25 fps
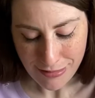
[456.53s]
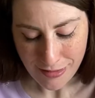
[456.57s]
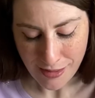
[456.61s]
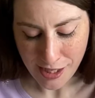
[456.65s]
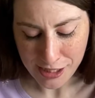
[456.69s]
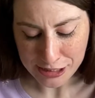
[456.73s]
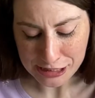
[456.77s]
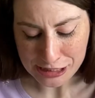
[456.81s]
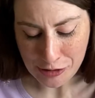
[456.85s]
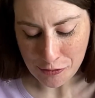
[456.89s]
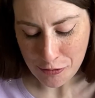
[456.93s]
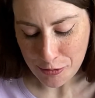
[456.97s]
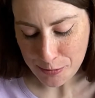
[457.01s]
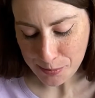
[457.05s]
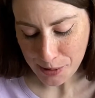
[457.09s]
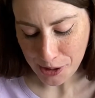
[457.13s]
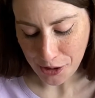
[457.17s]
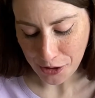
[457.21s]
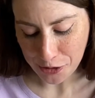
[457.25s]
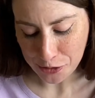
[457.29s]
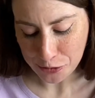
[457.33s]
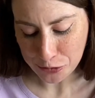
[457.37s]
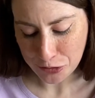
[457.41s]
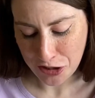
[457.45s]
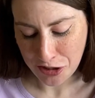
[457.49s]
And lo and
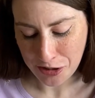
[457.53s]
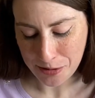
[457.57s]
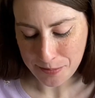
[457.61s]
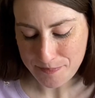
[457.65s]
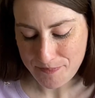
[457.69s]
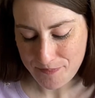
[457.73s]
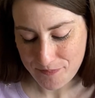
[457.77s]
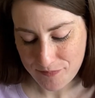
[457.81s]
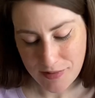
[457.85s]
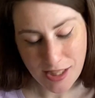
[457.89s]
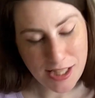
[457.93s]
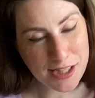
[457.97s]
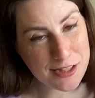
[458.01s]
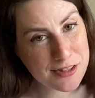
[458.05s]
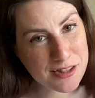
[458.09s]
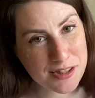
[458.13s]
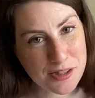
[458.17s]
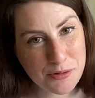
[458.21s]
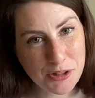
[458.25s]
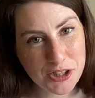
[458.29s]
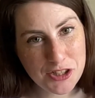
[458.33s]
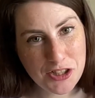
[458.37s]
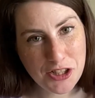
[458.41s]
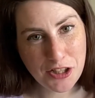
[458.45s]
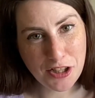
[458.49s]
behold, it's the
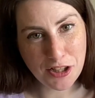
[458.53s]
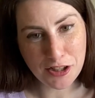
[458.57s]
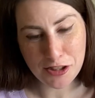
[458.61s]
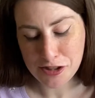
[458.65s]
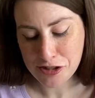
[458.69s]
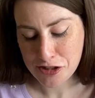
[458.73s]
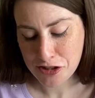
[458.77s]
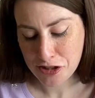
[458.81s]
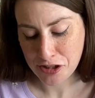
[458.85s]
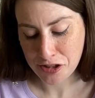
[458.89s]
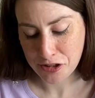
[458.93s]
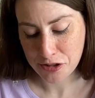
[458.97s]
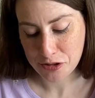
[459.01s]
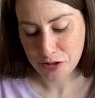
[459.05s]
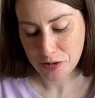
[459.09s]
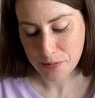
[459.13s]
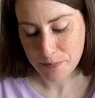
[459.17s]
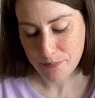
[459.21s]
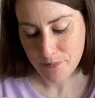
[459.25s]
one you guys chose.